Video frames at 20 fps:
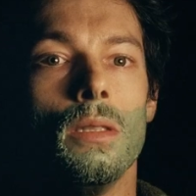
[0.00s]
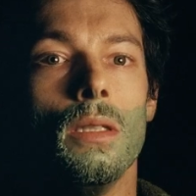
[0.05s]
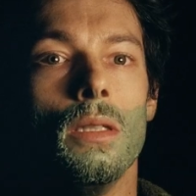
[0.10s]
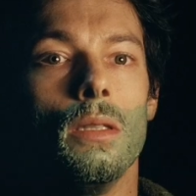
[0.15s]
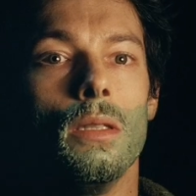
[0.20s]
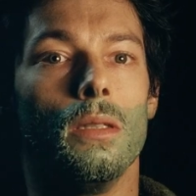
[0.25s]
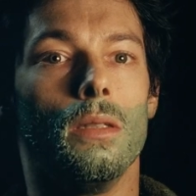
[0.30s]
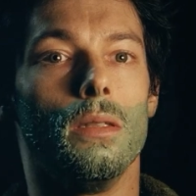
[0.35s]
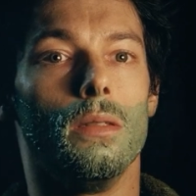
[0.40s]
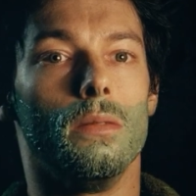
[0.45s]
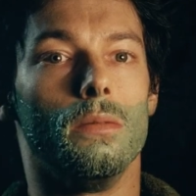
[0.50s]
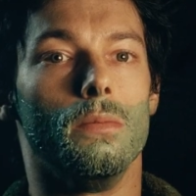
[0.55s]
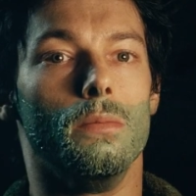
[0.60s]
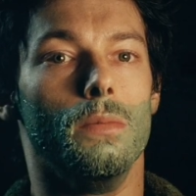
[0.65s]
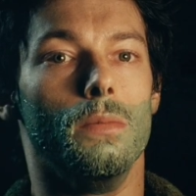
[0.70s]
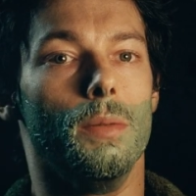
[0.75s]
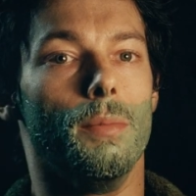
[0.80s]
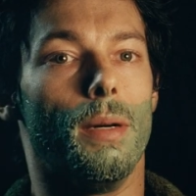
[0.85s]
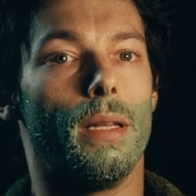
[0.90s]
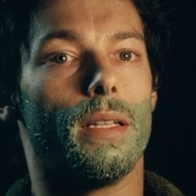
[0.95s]
Vicente
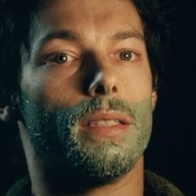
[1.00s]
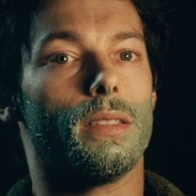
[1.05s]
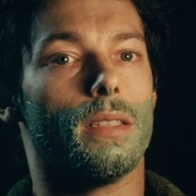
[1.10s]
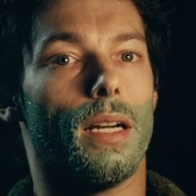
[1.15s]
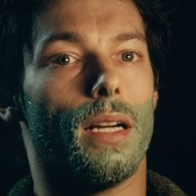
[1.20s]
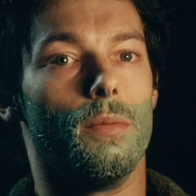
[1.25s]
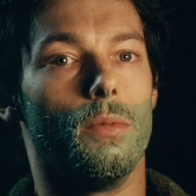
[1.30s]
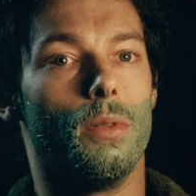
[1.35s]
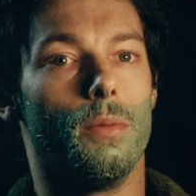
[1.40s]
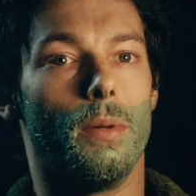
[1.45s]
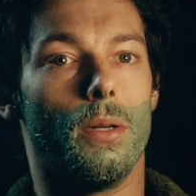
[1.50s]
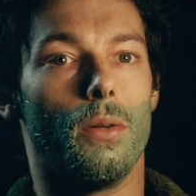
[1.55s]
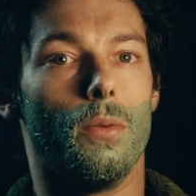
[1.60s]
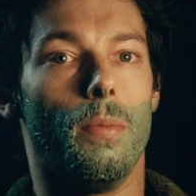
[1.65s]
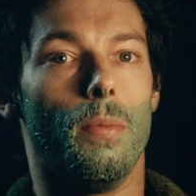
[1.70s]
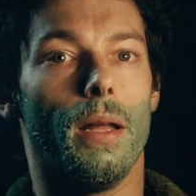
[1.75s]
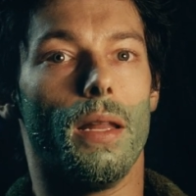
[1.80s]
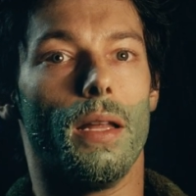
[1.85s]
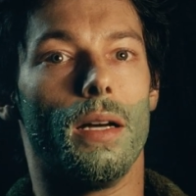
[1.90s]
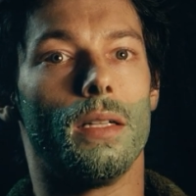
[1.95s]
surmises that
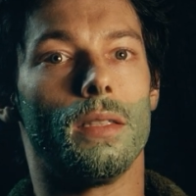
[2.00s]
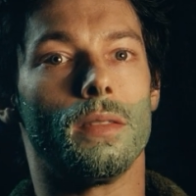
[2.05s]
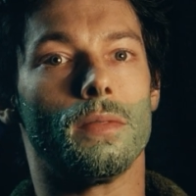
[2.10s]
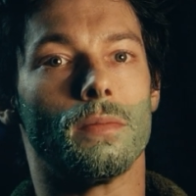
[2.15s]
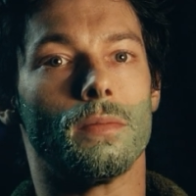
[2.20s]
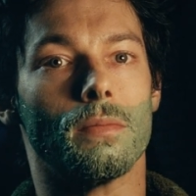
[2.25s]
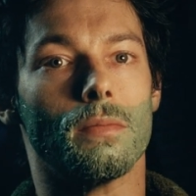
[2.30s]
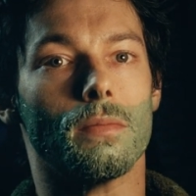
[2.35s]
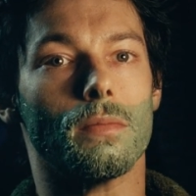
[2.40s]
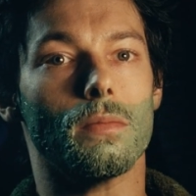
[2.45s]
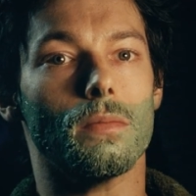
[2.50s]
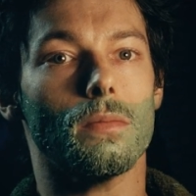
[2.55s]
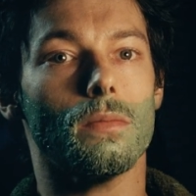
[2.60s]
Robert has a daughter